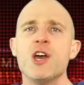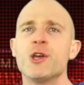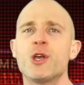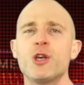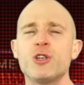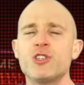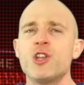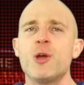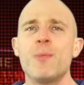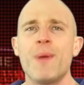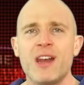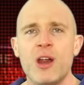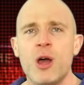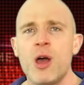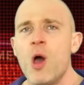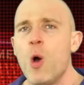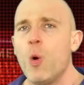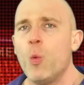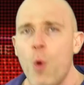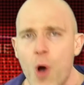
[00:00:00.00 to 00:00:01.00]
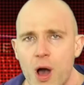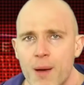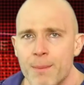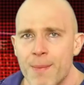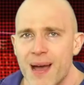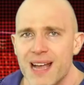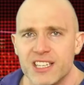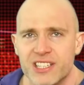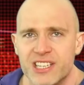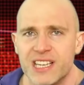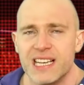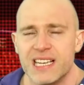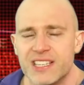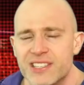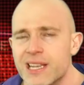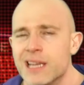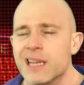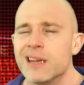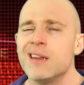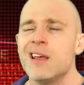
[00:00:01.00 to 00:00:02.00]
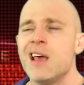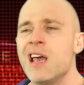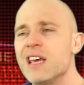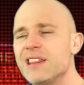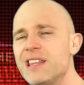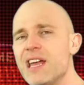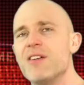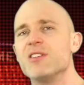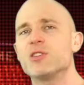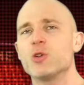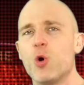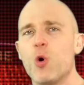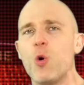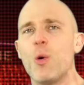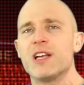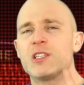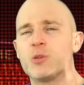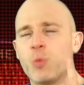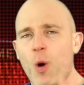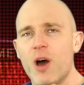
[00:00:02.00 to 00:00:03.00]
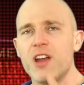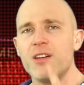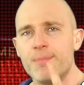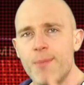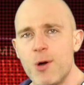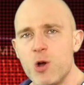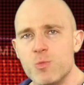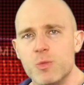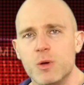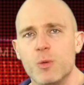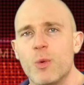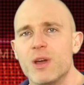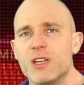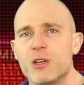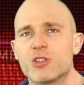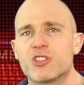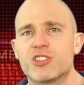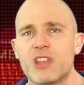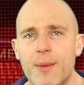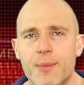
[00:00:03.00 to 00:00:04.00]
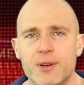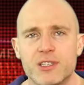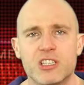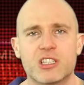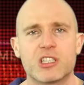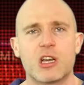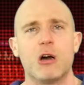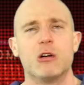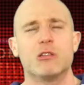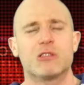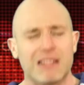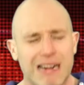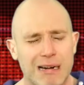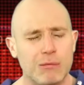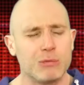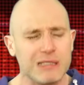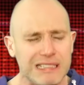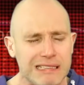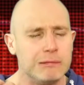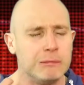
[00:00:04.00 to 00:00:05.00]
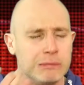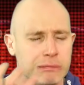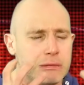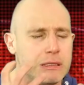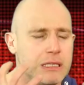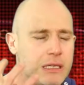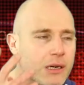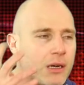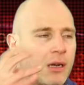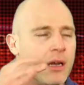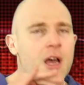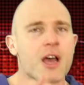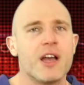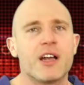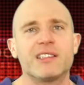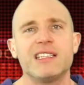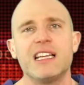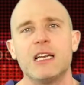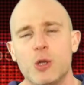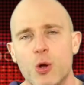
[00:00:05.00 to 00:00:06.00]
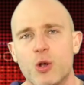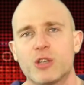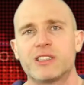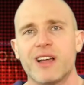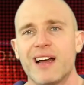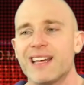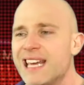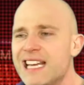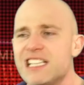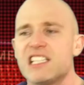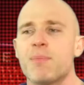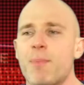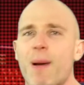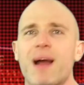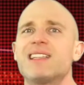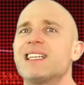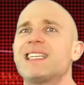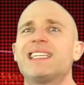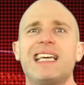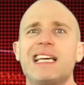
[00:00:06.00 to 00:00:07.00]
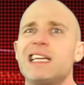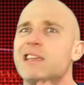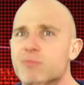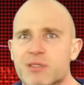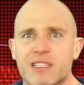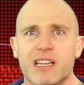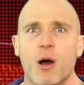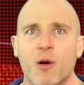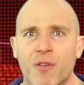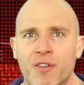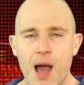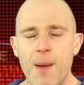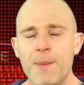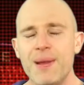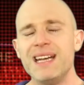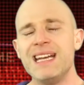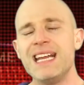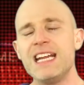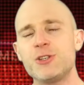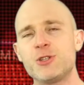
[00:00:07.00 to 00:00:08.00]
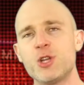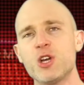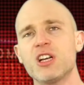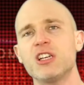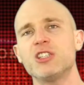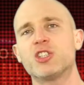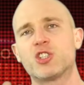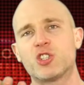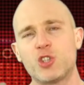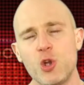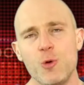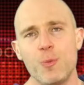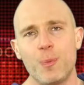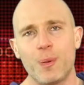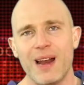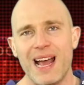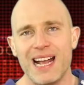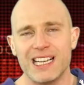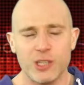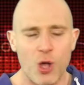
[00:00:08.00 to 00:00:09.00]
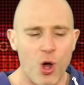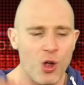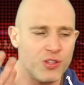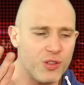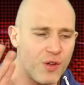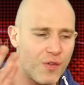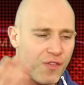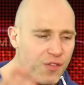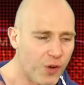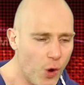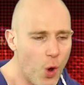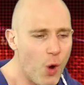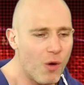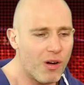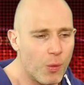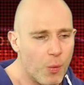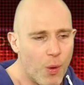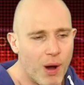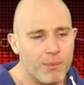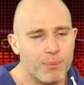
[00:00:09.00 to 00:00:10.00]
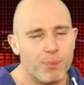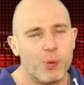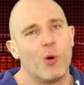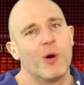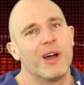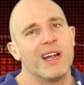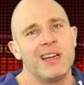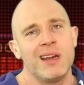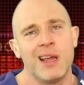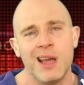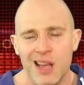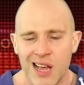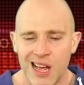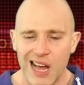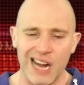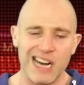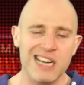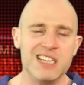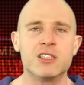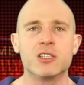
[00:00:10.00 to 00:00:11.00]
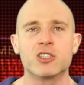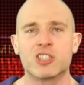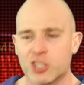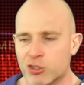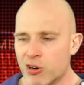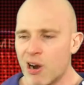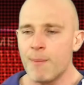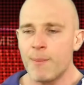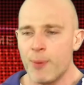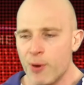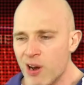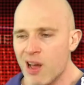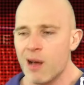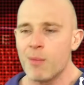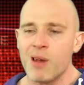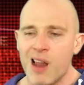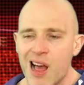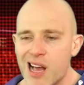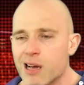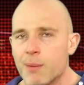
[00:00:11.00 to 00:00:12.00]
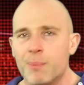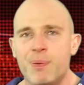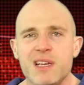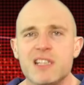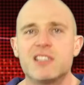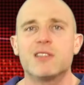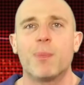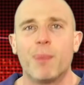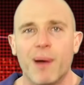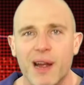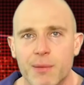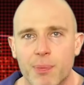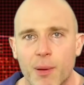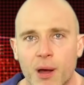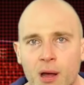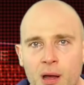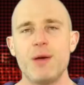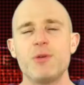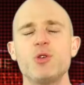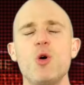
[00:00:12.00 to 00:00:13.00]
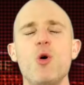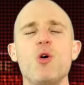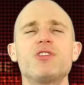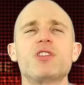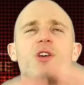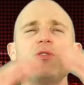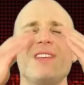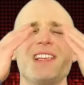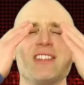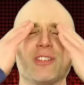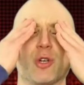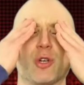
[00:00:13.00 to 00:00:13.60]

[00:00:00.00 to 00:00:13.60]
because no matter what match he is in, there is always one moment where your stomach just goes, because it looks like he's about to kill himself. I mean, he took a suplex on the floor at one point, and he just crumpled up like a piece of paper. There was also this